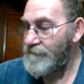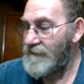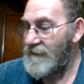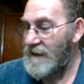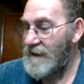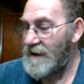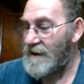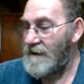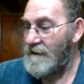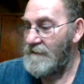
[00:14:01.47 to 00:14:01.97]

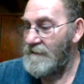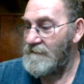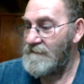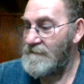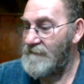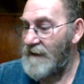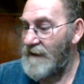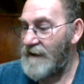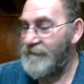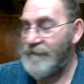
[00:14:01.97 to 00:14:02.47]
you know,
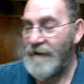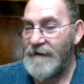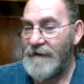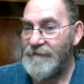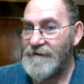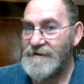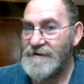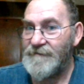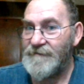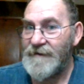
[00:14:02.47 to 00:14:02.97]
my
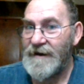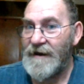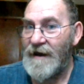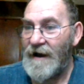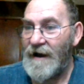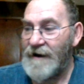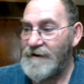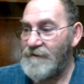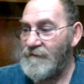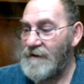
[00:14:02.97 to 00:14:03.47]
favorites be
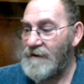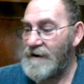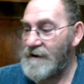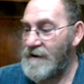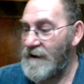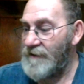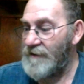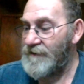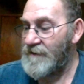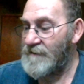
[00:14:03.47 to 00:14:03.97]
kind to one
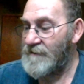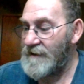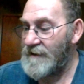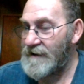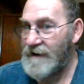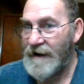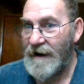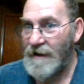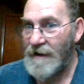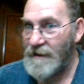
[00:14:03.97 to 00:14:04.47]
another,
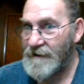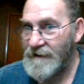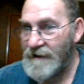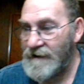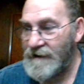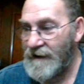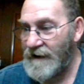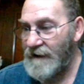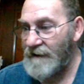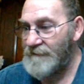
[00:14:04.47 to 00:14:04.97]
but
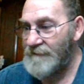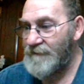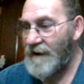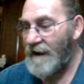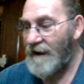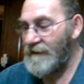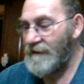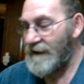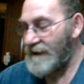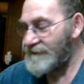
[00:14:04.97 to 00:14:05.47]
Ellen
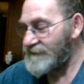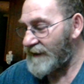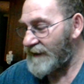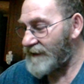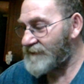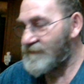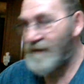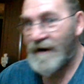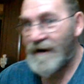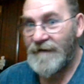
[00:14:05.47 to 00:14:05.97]
probably has
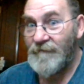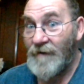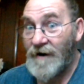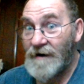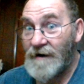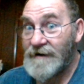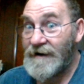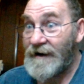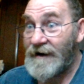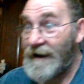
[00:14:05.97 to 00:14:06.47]
that
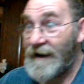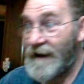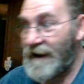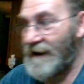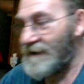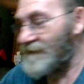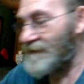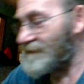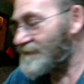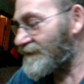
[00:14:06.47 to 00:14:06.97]
trademarked, and I
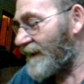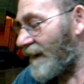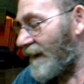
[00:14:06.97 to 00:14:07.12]
can't use